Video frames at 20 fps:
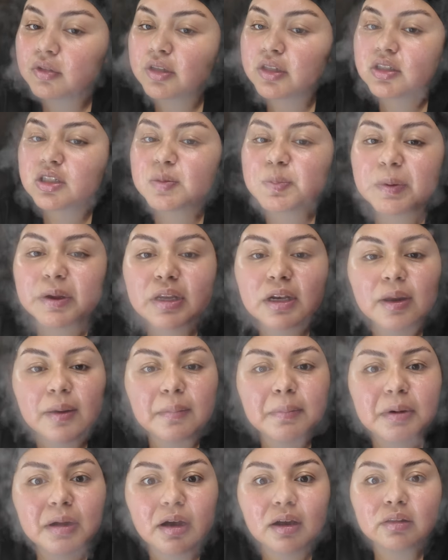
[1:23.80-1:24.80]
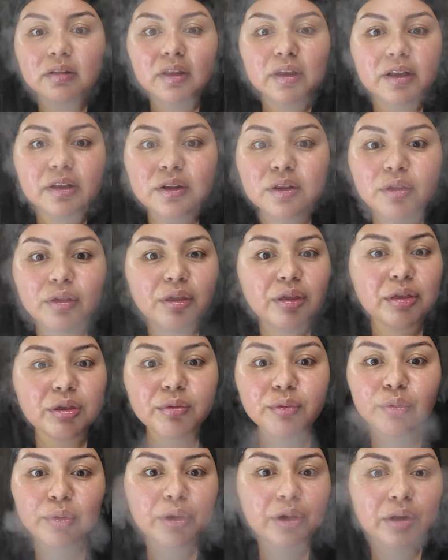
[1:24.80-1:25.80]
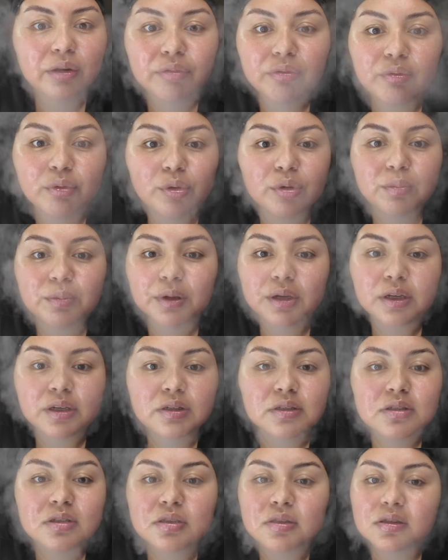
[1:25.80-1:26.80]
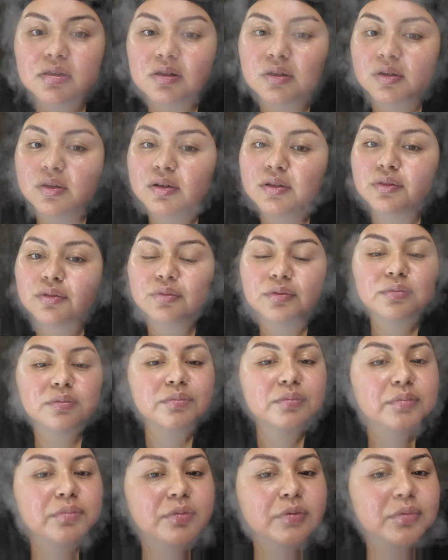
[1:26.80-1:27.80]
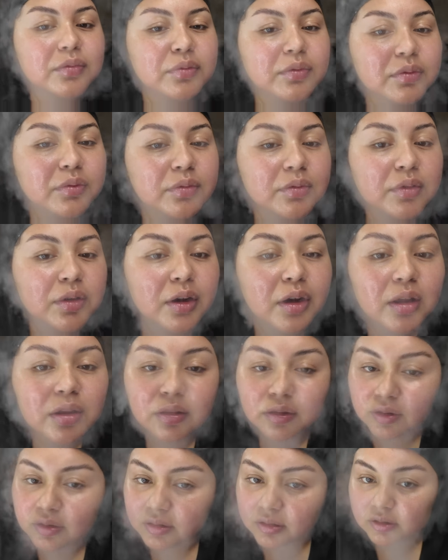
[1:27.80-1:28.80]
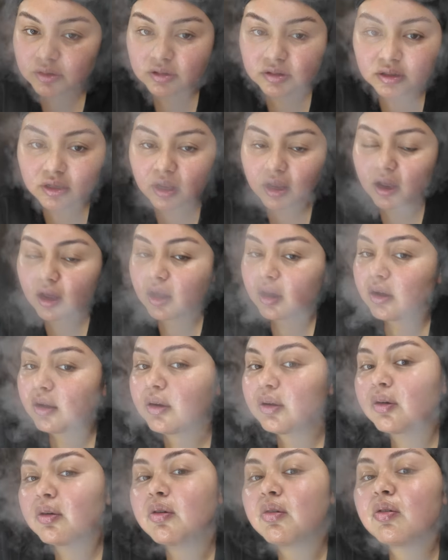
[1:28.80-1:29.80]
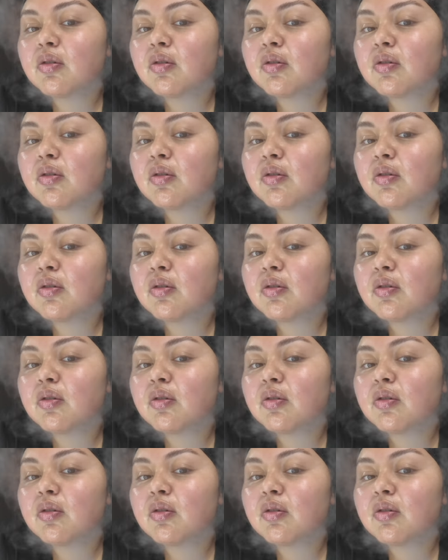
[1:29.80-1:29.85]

it's been about like three to four minutes and this is how